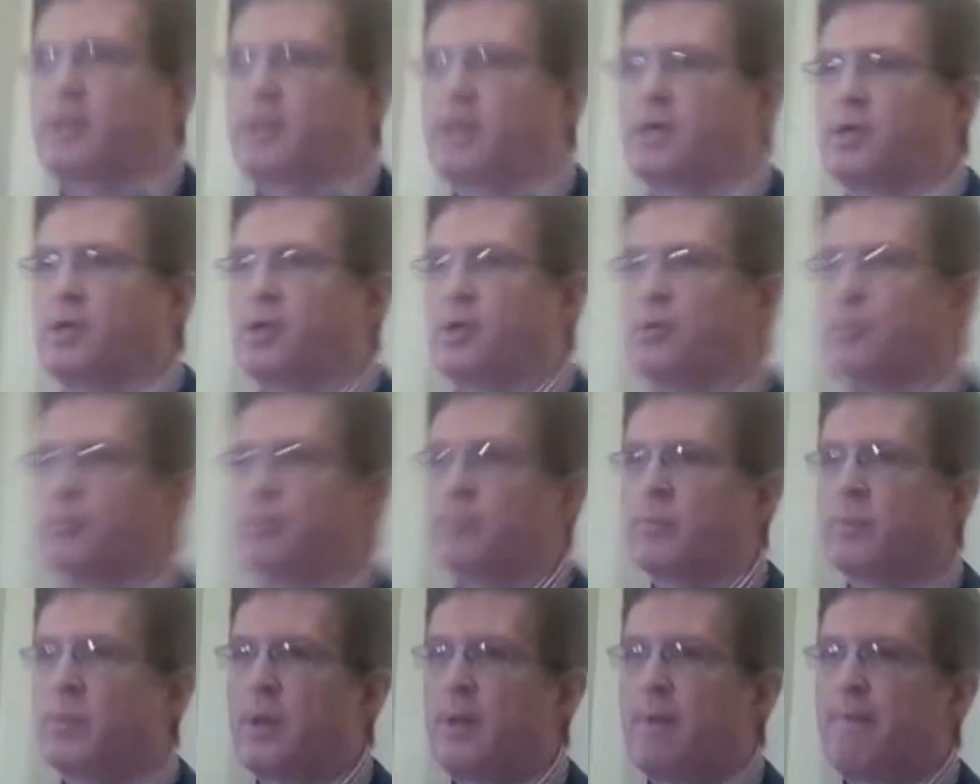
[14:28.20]
the EU,
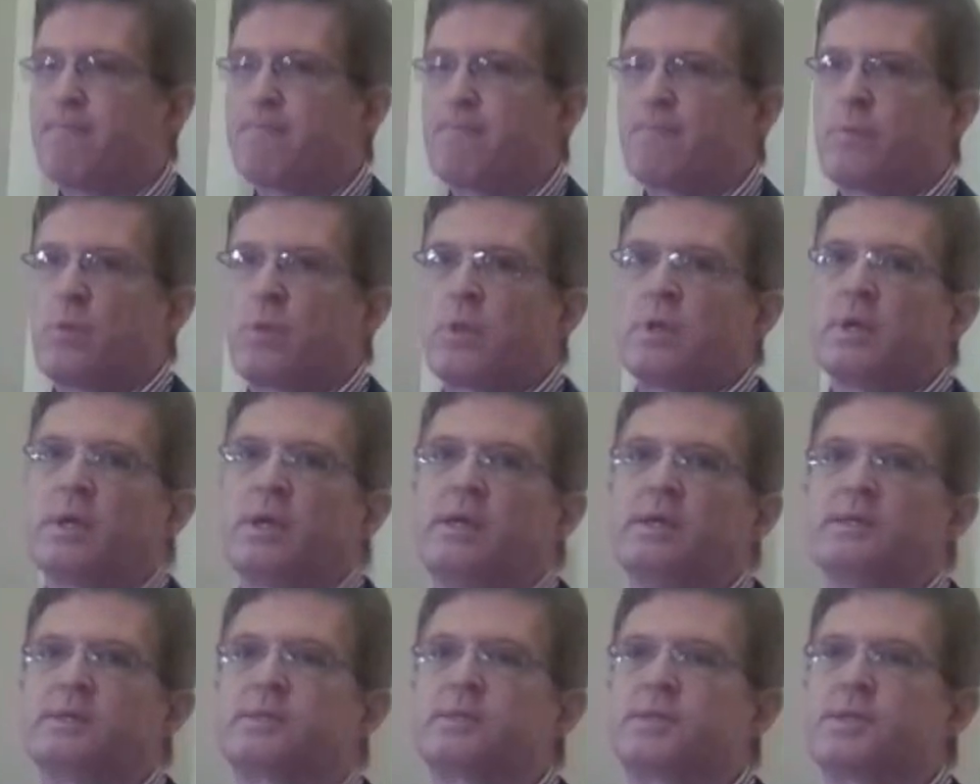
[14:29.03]

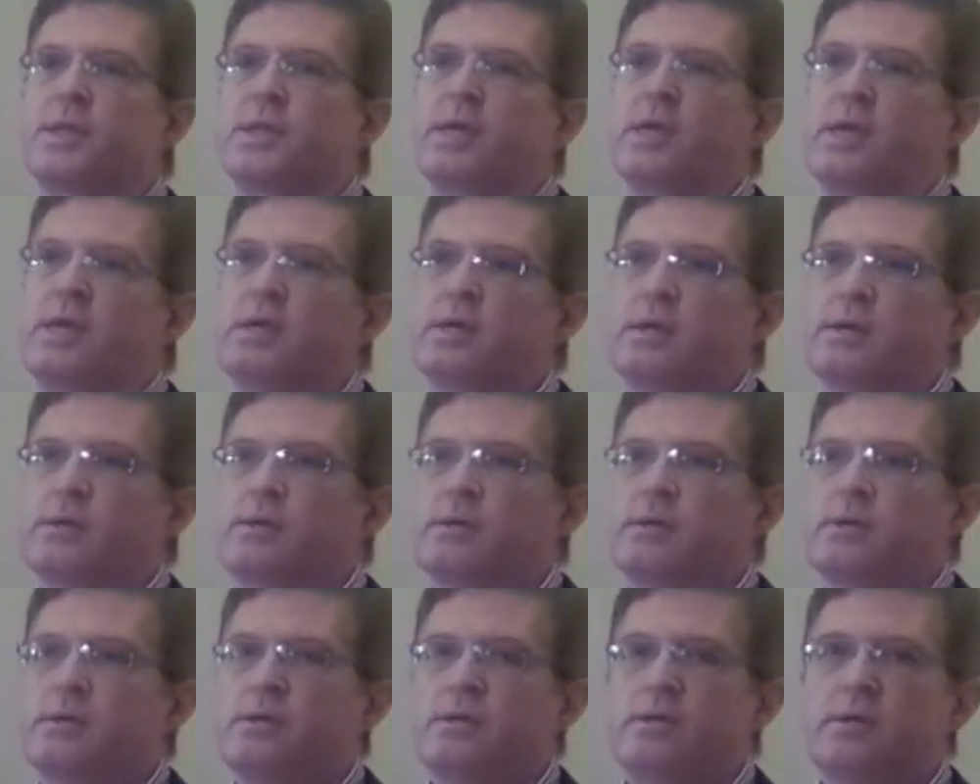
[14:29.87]
is the
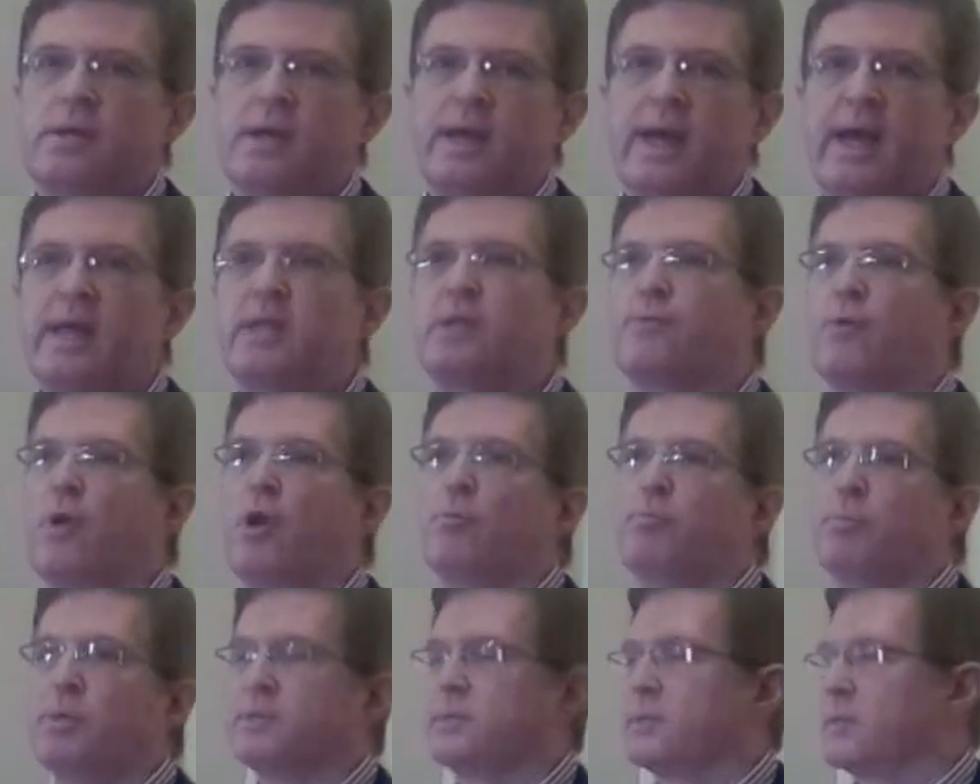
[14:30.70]
head of
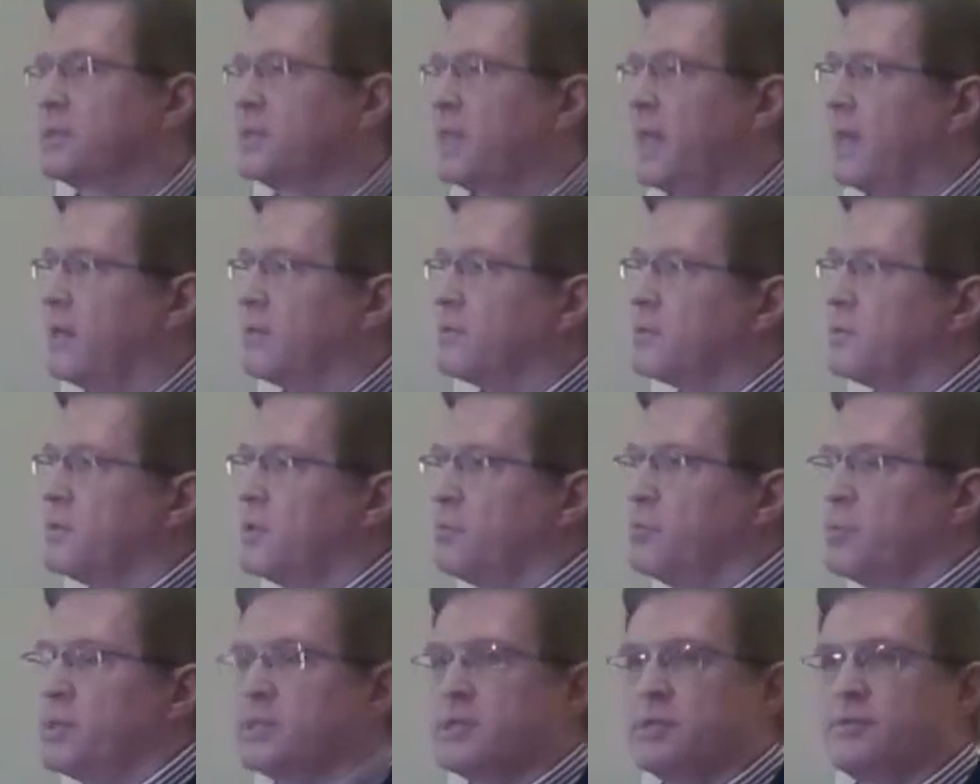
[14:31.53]
our Business Council
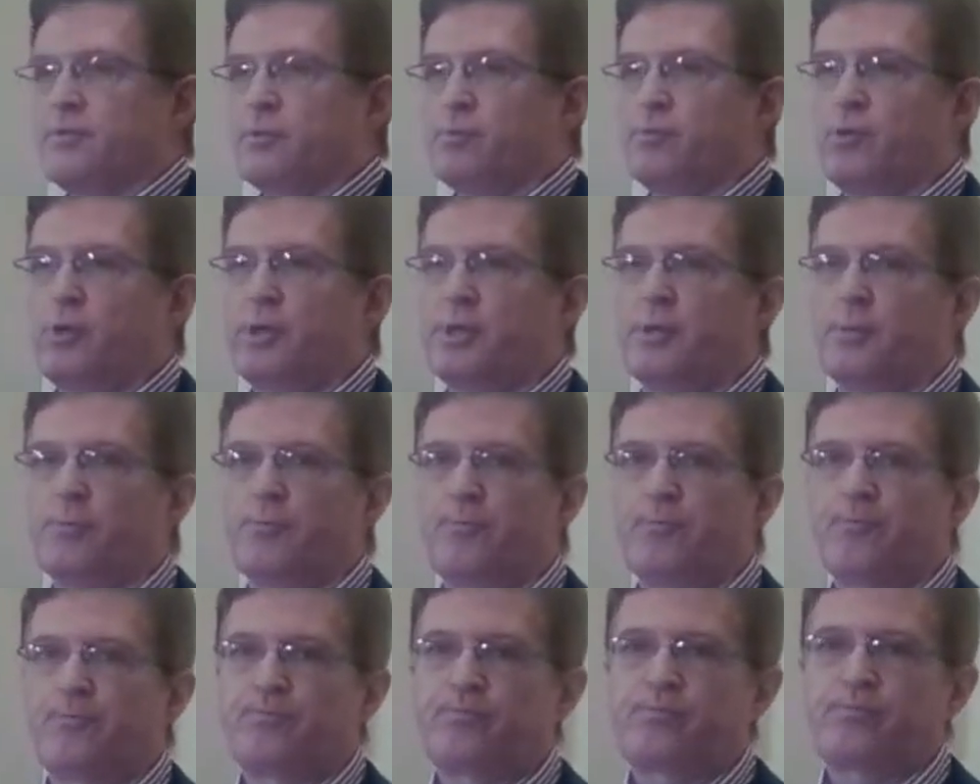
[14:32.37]
in Business for Britain.